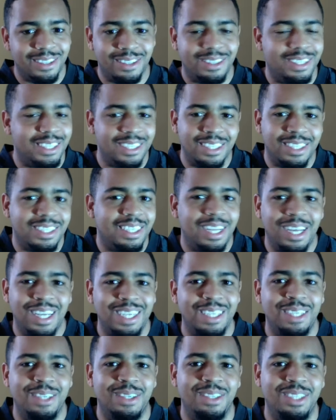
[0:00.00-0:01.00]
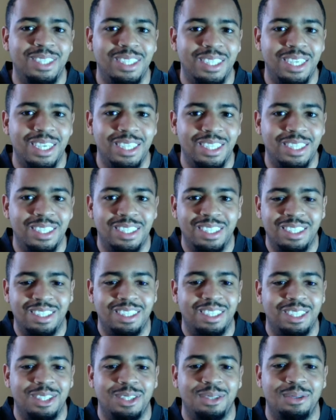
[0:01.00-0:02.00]
This is not a negotiation. This is an
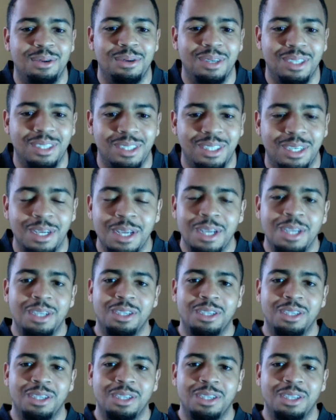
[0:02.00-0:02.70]
extortion.